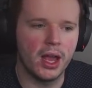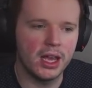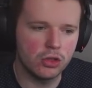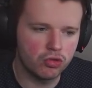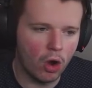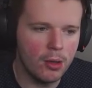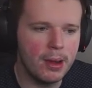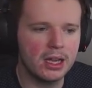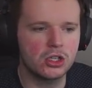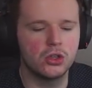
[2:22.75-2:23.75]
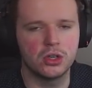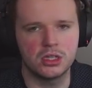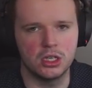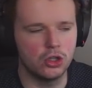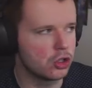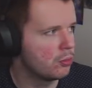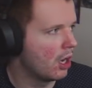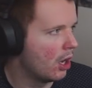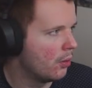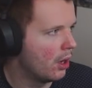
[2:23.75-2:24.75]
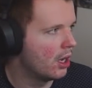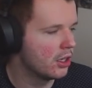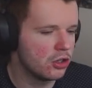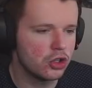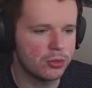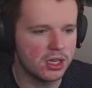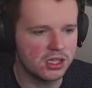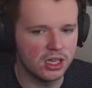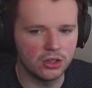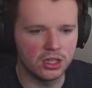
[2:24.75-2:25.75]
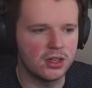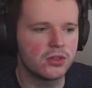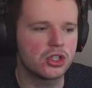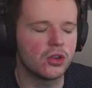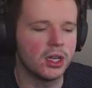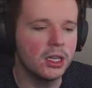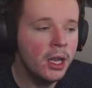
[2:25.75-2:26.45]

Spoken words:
His right back's tucked in just below. You can just about see it underneath the screen.